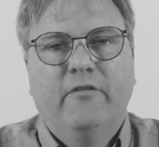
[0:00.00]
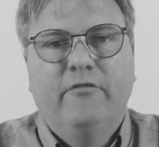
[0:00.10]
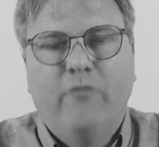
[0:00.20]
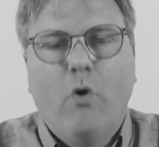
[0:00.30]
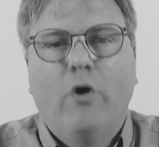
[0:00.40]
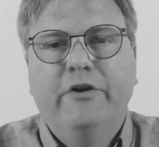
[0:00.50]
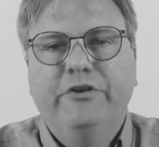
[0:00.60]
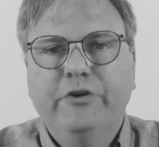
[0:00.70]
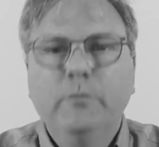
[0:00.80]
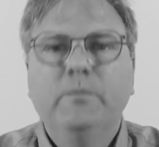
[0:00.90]
for
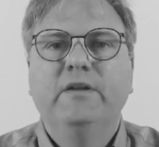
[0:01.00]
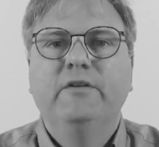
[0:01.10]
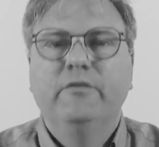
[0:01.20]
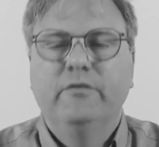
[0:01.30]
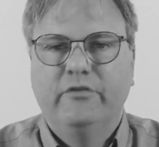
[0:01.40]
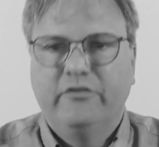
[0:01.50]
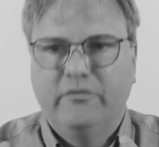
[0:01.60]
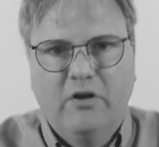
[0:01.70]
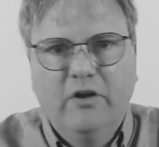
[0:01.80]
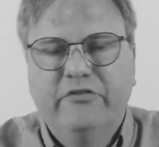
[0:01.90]
human
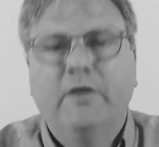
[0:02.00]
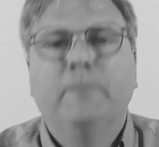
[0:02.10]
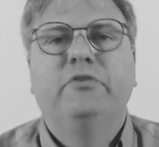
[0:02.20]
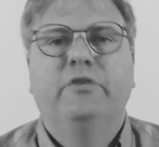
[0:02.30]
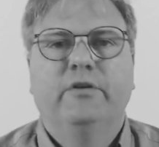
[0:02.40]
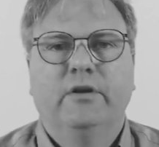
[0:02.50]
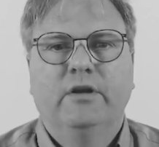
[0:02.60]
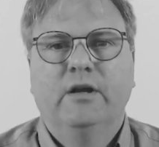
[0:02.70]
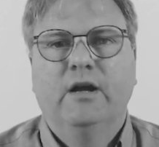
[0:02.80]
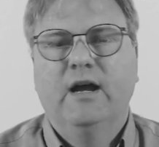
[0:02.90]
consumption
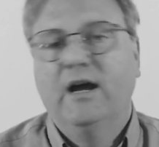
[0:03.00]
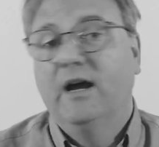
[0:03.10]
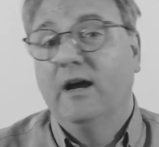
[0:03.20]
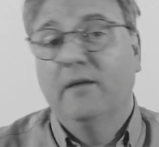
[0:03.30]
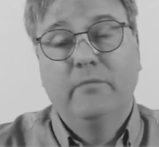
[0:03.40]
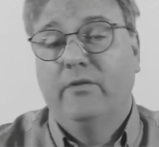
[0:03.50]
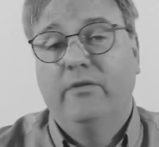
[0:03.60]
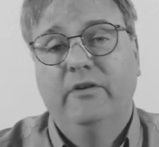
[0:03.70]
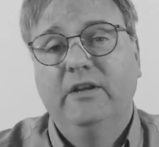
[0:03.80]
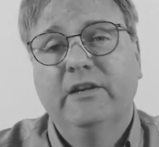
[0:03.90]
uh,
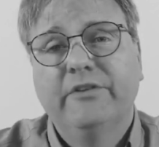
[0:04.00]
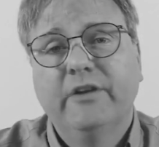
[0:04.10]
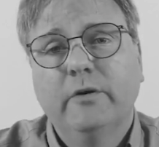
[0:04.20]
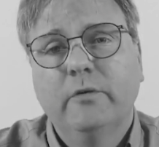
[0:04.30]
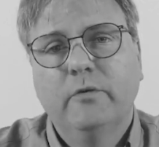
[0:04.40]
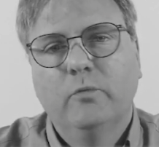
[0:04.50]
30 years ago,